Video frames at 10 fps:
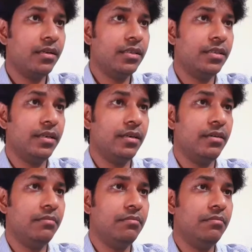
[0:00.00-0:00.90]
The
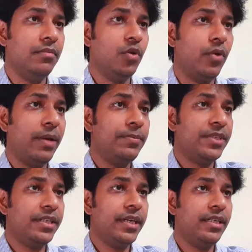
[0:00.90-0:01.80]

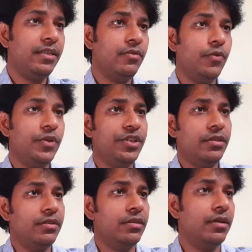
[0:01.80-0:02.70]
website which is
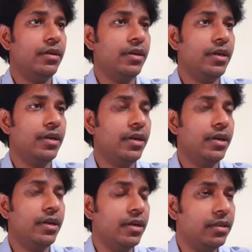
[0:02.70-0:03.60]
the
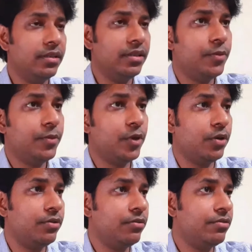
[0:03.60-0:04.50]
producer of Divi is
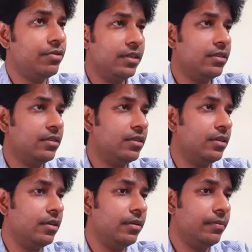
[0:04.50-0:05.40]
the
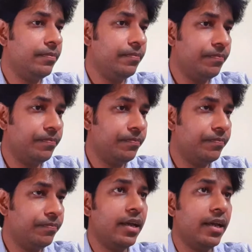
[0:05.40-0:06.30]
Elegant
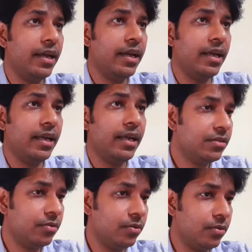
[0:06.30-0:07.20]
Themes. So they will
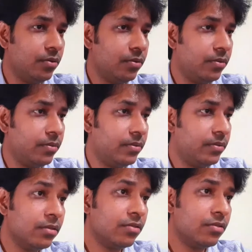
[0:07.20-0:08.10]
also have
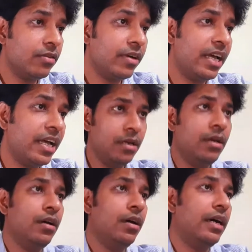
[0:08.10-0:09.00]
a
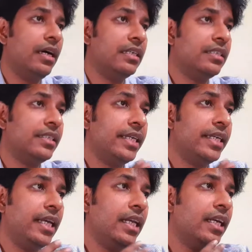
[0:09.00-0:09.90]
sale coming up
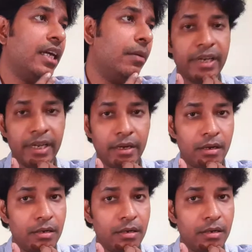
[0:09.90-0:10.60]
for their